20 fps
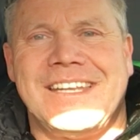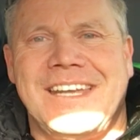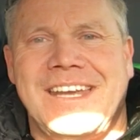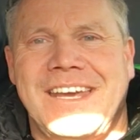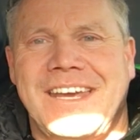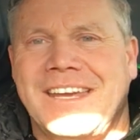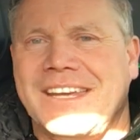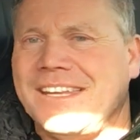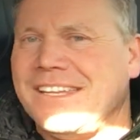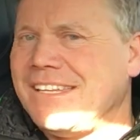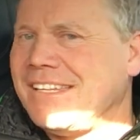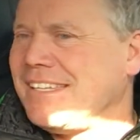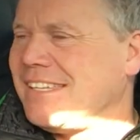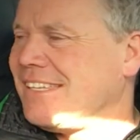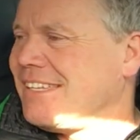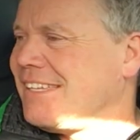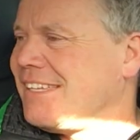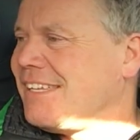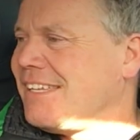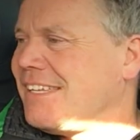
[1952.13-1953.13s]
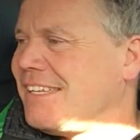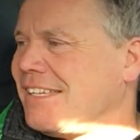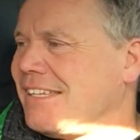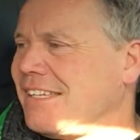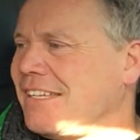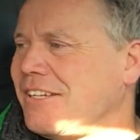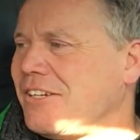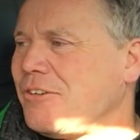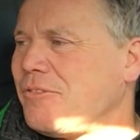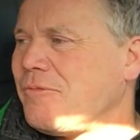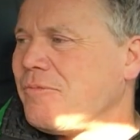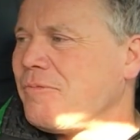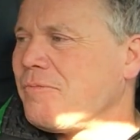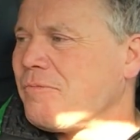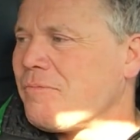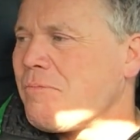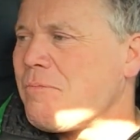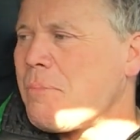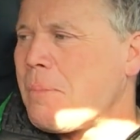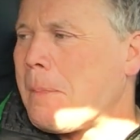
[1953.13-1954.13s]
obviously with your rider doing some
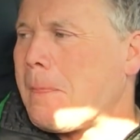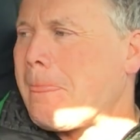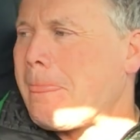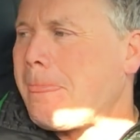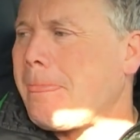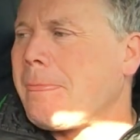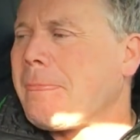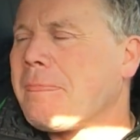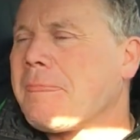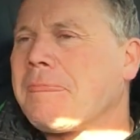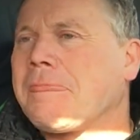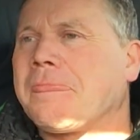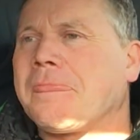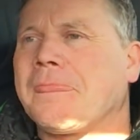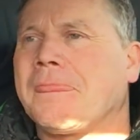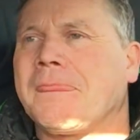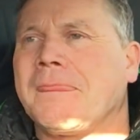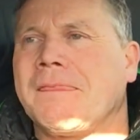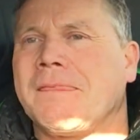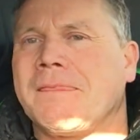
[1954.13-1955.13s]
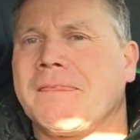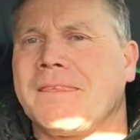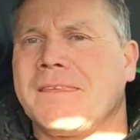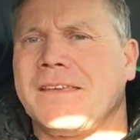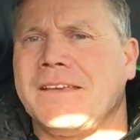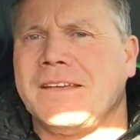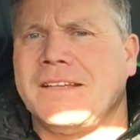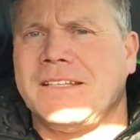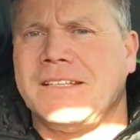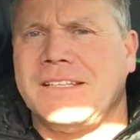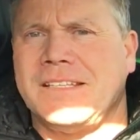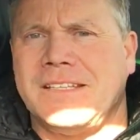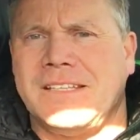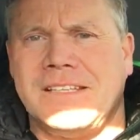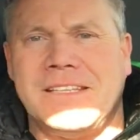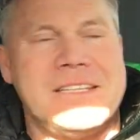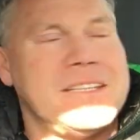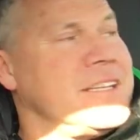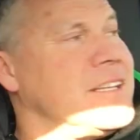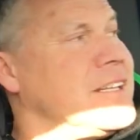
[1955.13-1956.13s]
testing ready for Volkswagen. So we